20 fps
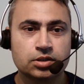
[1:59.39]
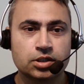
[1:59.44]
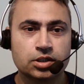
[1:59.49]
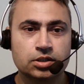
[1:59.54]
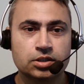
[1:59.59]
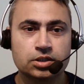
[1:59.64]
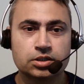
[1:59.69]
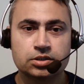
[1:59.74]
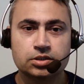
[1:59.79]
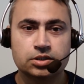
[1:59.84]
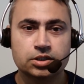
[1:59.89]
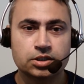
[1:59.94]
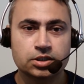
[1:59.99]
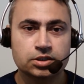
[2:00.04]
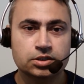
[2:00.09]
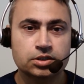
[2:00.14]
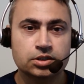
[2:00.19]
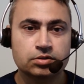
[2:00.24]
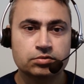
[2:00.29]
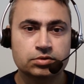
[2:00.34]
and there is
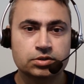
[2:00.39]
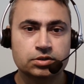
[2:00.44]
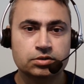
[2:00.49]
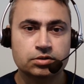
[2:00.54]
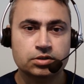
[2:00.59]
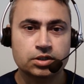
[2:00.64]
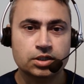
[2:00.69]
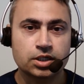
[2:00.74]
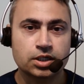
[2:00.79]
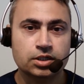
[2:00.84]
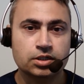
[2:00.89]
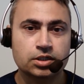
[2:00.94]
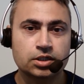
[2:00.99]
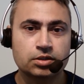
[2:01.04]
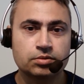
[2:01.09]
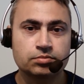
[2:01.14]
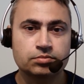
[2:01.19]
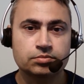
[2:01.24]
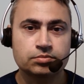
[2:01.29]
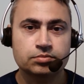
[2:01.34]
dating service to connect
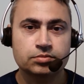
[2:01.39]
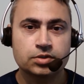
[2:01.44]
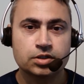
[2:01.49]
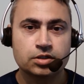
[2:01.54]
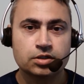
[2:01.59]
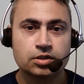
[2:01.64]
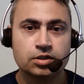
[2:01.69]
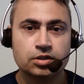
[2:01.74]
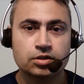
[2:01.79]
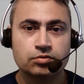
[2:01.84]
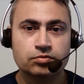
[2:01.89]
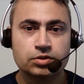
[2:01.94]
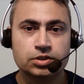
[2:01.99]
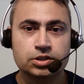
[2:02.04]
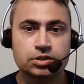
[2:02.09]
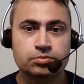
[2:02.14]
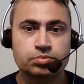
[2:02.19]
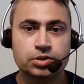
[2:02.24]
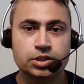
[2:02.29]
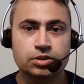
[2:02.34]
them, which
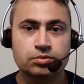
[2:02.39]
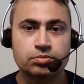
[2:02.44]
is played